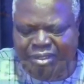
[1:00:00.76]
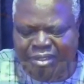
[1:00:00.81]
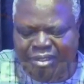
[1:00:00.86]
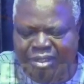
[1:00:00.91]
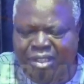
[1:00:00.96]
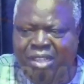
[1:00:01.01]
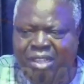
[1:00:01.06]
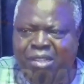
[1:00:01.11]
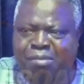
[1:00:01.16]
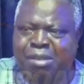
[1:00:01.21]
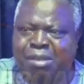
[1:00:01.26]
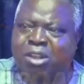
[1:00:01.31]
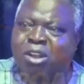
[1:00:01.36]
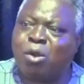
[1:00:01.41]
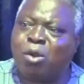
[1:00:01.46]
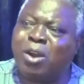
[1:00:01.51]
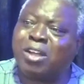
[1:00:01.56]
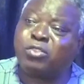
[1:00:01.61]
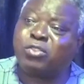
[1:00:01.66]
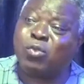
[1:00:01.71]
Because what
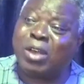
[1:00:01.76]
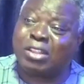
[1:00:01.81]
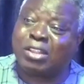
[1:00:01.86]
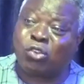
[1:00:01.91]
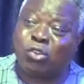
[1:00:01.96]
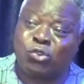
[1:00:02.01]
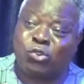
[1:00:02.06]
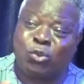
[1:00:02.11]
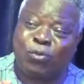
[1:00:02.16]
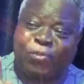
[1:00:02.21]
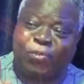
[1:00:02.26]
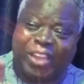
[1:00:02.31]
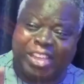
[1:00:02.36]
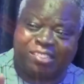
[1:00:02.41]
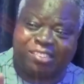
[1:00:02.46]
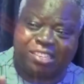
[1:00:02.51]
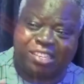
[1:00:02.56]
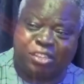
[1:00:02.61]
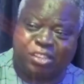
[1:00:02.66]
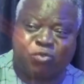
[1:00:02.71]
we are to do first
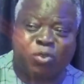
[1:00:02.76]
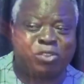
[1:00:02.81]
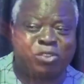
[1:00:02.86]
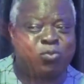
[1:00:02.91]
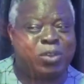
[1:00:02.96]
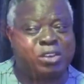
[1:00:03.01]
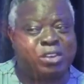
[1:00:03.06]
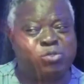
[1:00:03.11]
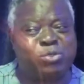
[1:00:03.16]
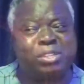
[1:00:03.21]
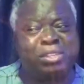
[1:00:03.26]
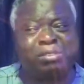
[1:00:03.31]
is what we are doing